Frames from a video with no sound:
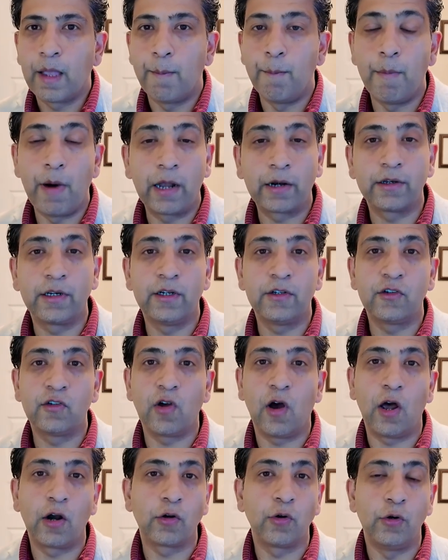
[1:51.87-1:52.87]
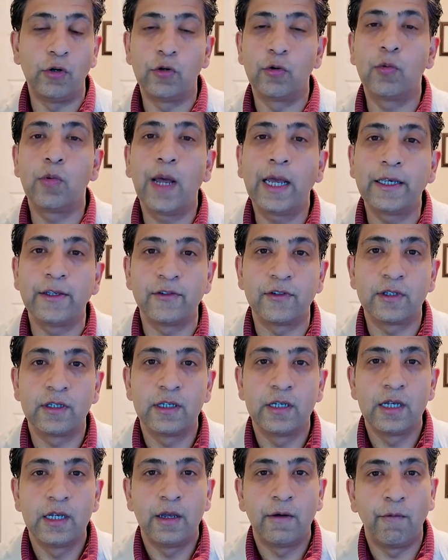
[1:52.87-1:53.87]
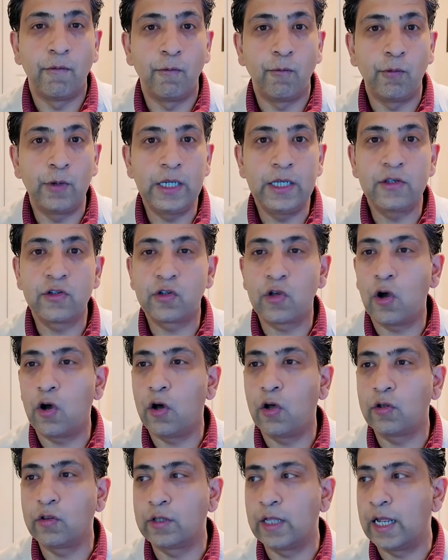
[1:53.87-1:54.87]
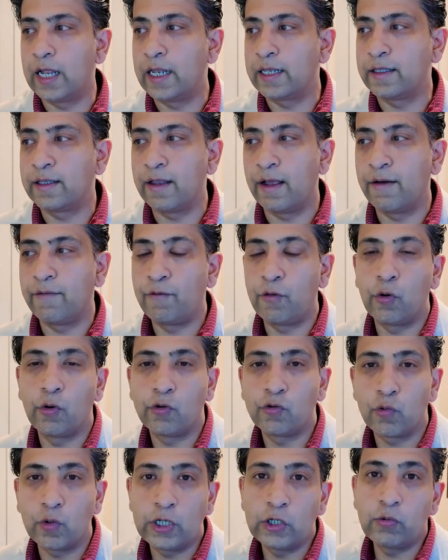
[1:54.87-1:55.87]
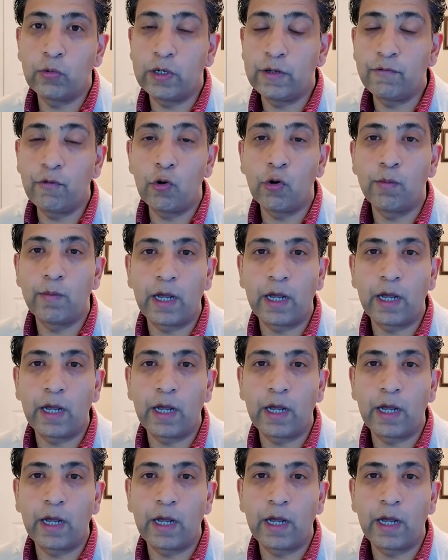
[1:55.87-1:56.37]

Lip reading: markets are going to rise. We saw that for 2024,